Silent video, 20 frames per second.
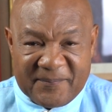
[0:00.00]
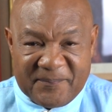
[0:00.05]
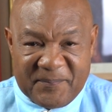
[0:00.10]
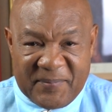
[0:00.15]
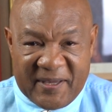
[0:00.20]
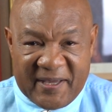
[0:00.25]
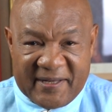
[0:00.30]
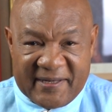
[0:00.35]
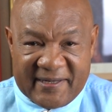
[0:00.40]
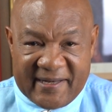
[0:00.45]

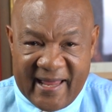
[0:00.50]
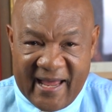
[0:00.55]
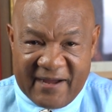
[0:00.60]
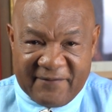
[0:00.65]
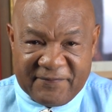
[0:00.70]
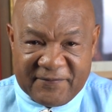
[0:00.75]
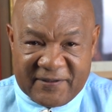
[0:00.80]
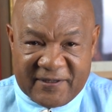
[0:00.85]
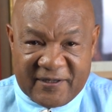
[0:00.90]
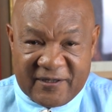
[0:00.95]
Being in
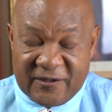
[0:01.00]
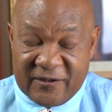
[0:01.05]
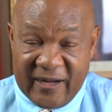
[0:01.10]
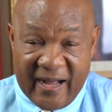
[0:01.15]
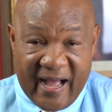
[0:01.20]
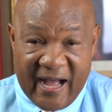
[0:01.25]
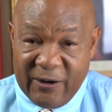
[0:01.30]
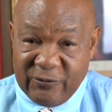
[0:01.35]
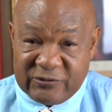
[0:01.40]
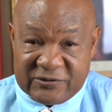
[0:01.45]
Africa,
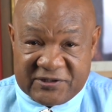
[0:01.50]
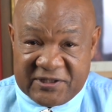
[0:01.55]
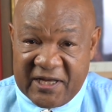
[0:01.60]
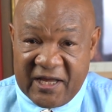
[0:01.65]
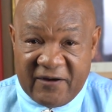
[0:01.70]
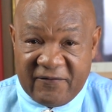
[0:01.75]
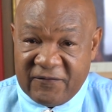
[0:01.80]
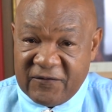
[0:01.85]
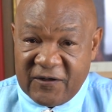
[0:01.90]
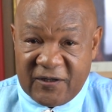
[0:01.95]
I was
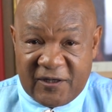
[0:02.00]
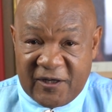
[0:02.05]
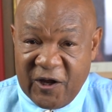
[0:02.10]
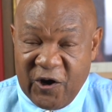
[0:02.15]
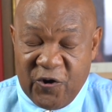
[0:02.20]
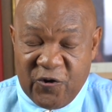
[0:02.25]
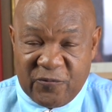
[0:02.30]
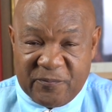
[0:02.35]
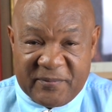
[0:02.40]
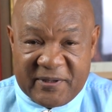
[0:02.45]
never
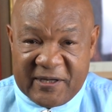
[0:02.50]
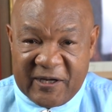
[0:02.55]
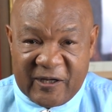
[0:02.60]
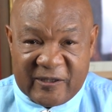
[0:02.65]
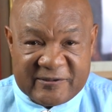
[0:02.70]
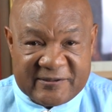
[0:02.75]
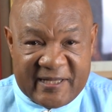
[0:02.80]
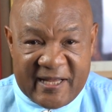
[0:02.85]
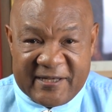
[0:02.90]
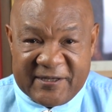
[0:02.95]
alone,
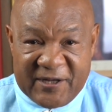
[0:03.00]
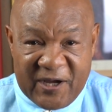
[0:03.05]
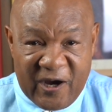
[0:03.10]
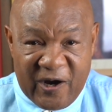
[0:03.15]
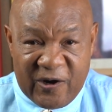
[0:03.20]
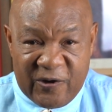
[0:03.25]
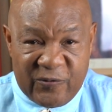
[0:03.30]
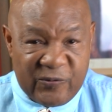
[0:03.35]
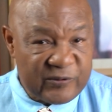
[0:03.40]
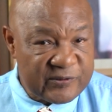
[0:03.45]
because that
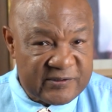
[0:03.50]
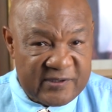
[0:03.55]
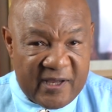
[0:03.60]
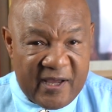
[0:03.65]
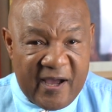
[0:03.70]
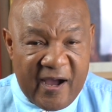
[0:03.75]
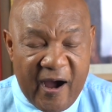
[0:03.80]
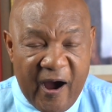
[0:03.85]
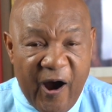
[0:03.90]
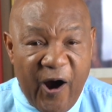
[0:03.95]
dog was
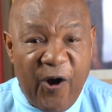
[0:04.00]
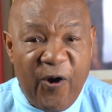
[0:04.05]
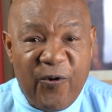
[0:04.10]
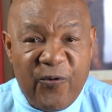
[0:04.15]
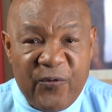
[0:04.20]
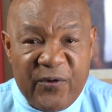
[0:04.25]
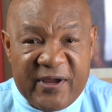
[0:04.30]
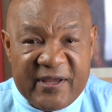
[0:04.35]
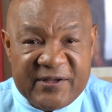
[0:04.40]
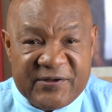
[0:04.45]

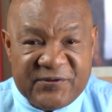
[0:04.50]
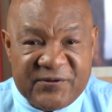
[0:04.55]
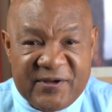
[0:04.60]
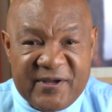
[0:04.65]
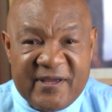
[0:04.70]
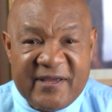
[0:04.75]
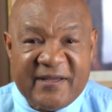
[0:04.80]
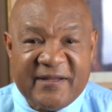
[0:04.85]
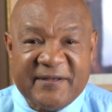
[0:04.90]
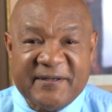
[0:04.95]
always
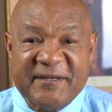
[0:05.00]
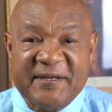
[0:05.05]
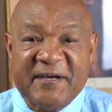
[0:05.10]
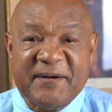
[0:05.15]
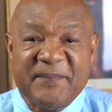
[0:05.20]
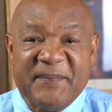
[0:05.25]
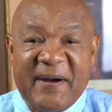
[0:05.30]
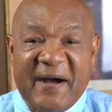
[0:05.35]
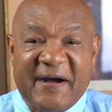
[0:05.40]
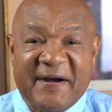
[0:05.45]
near
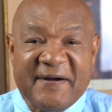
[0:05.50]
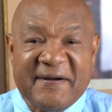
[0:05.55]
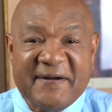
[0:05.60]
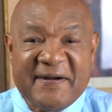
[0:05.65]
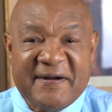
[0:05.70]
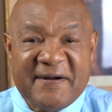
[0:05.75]
my